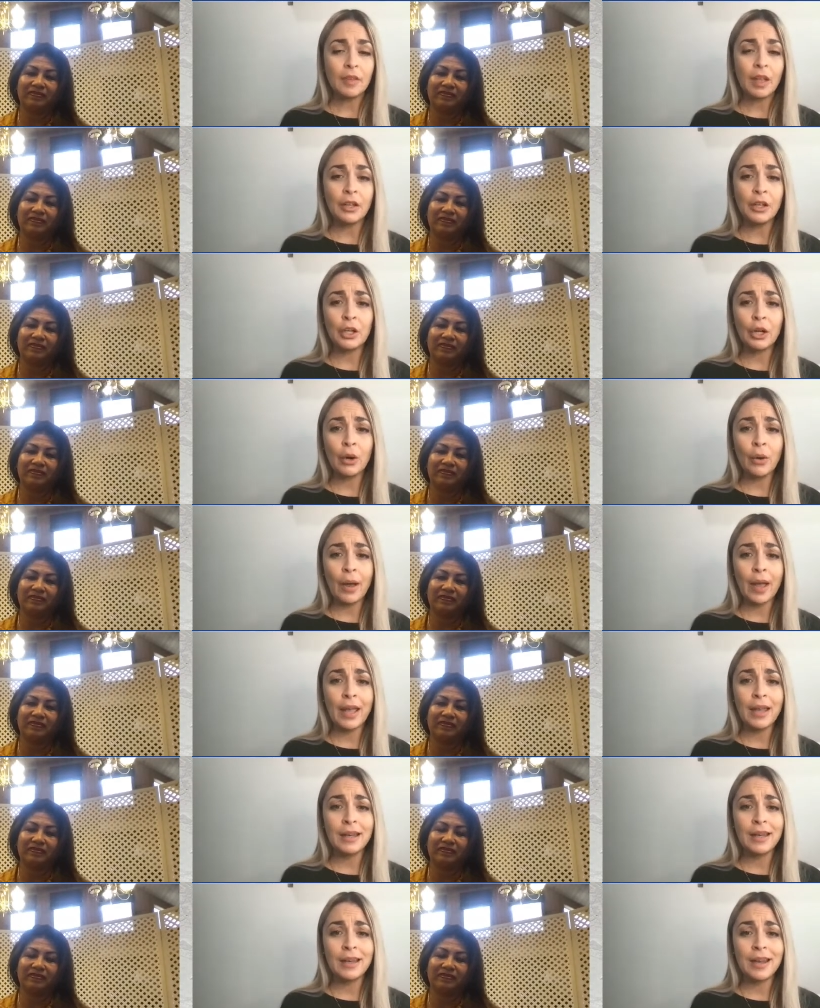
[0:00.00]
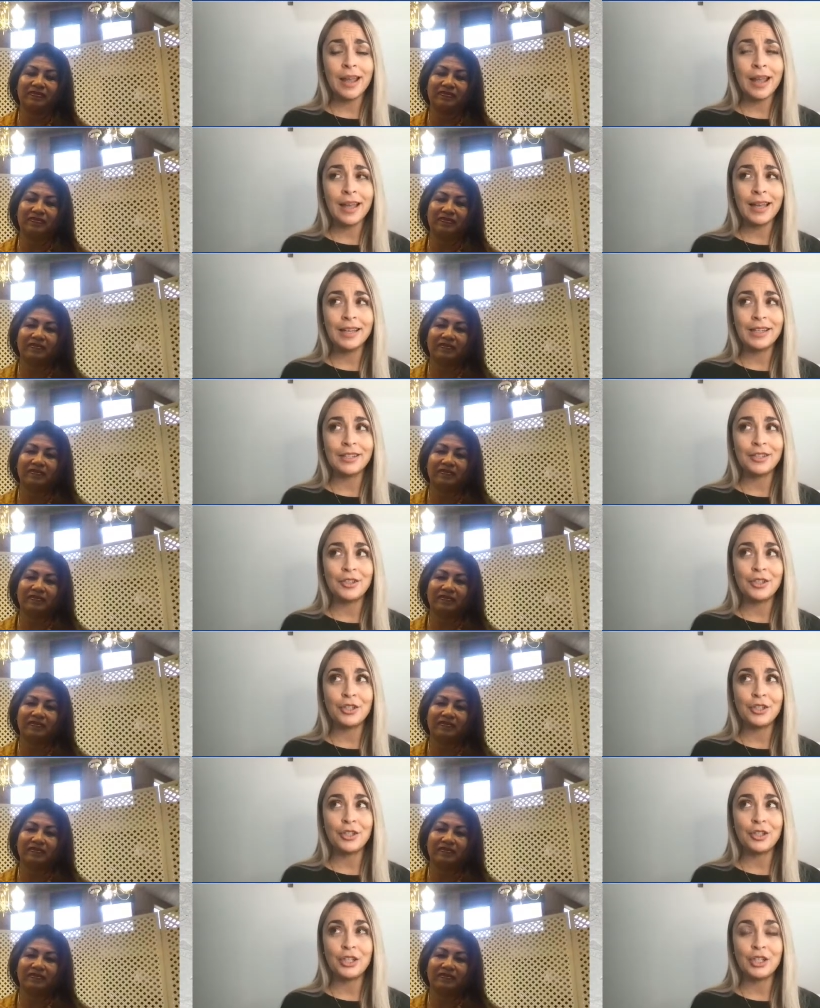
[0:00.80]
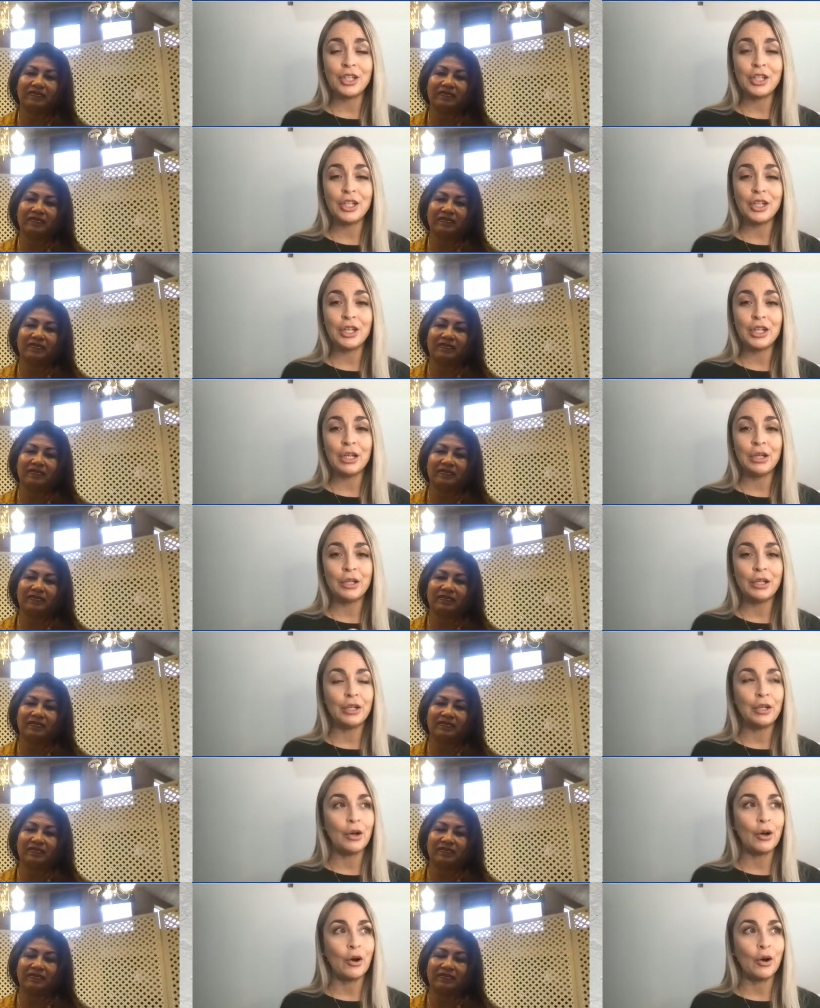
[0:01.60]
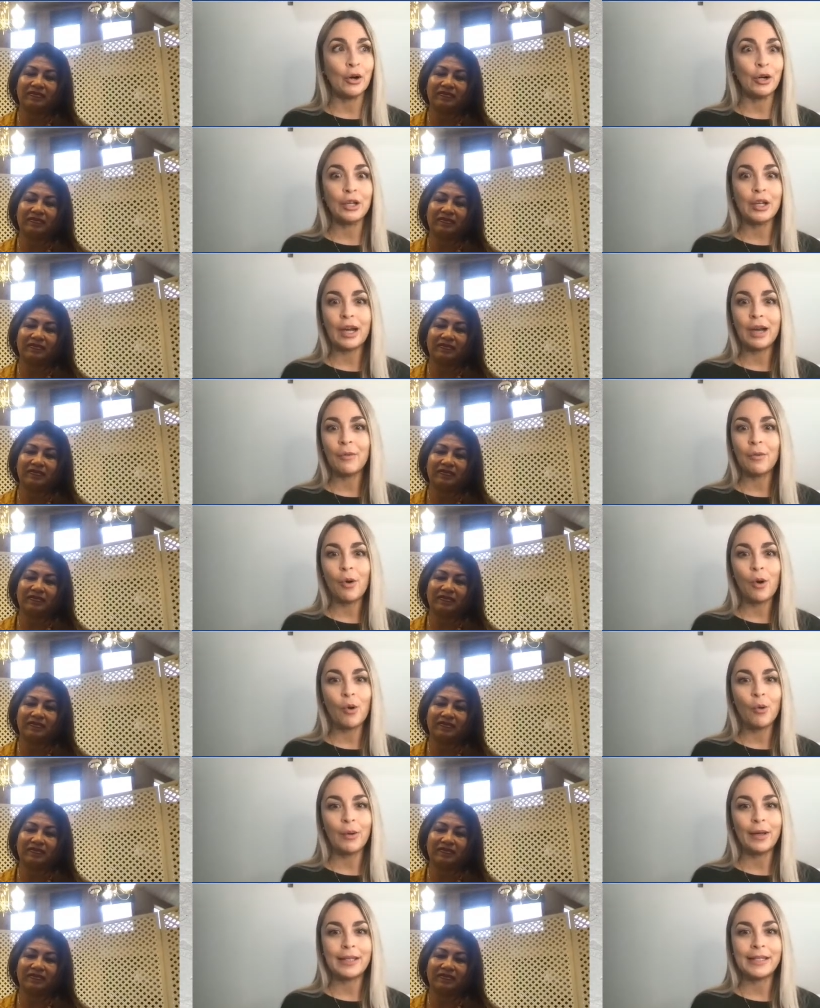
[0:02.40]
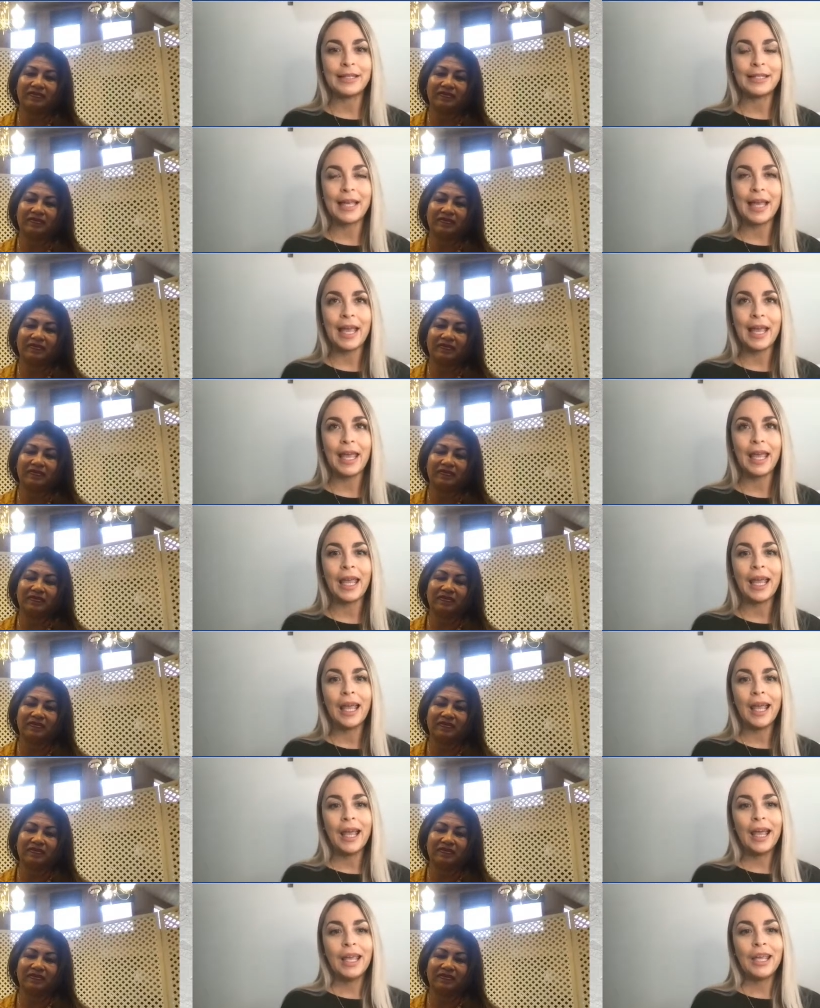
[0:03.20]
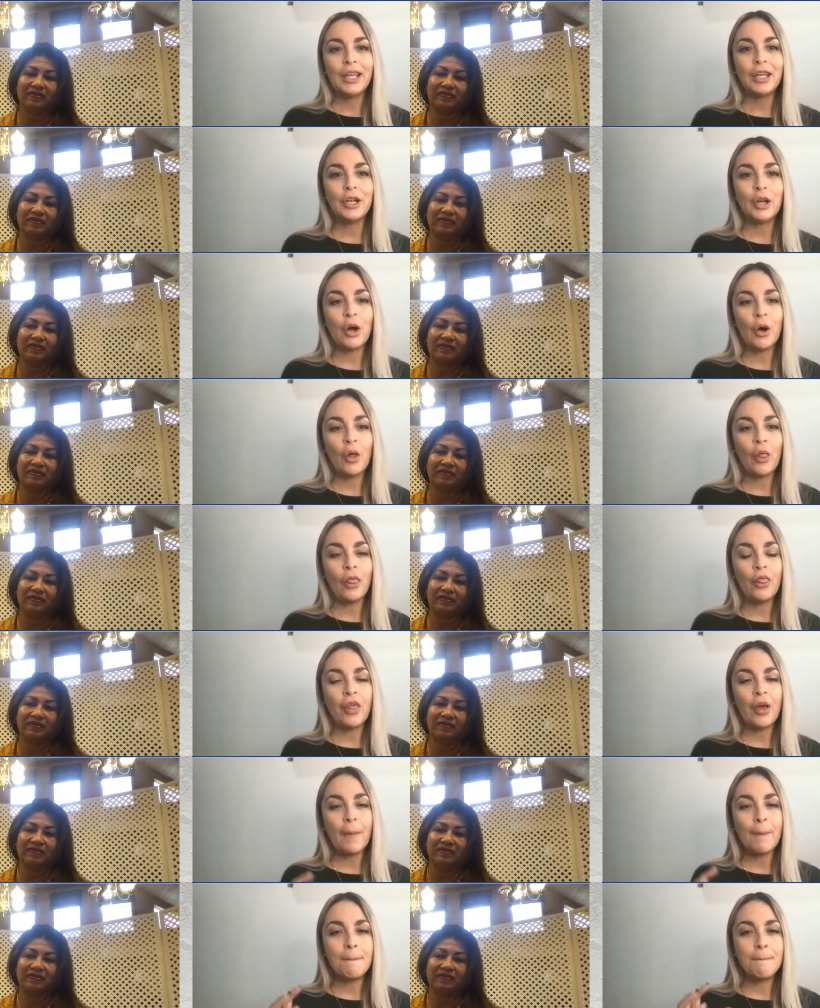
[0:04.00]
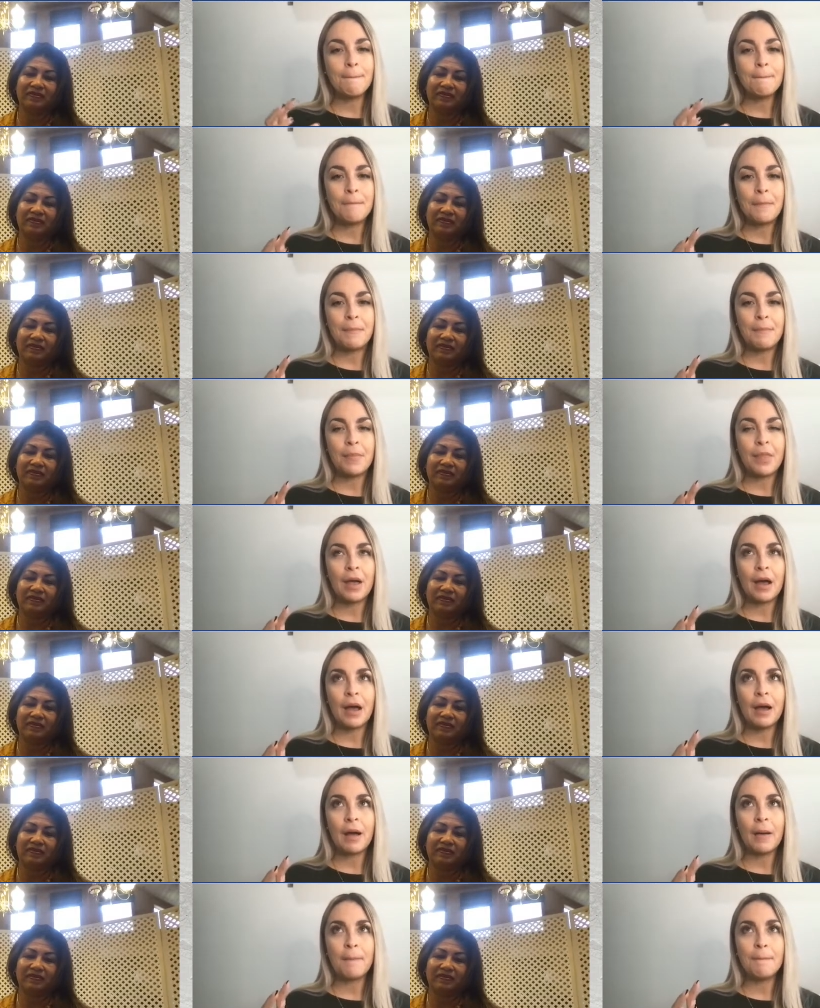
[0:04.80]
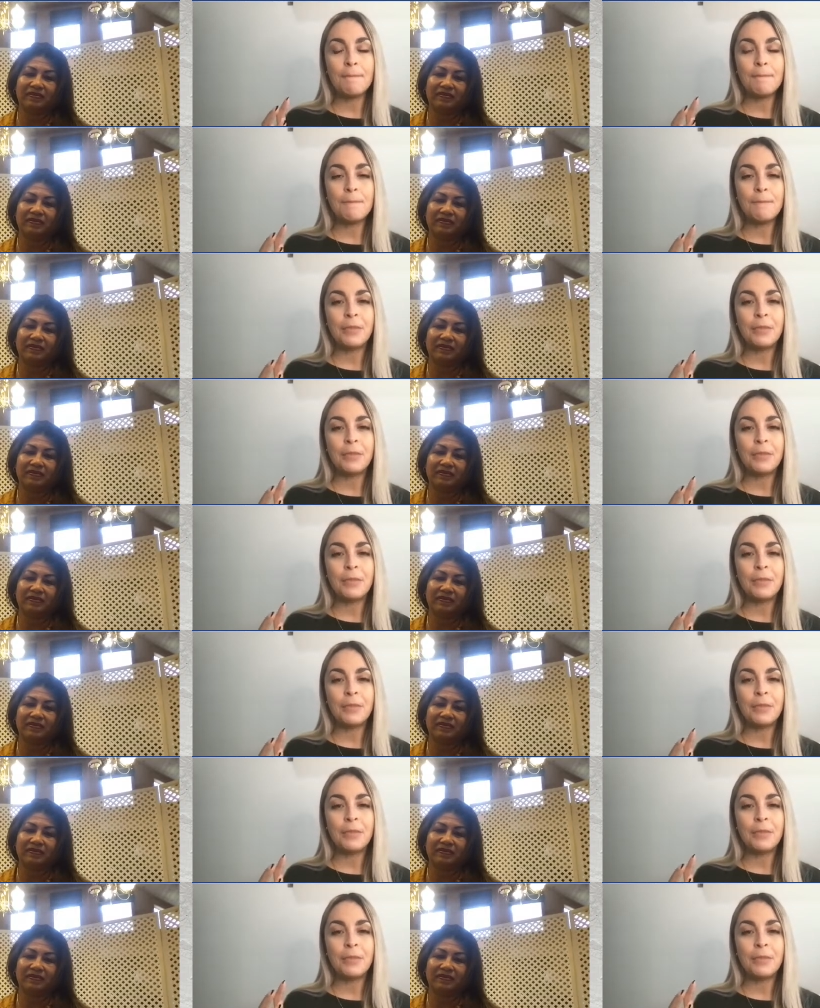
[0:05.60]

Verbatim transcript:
Speaker 1: you know, and and she, you know, early on will always say, you know, the the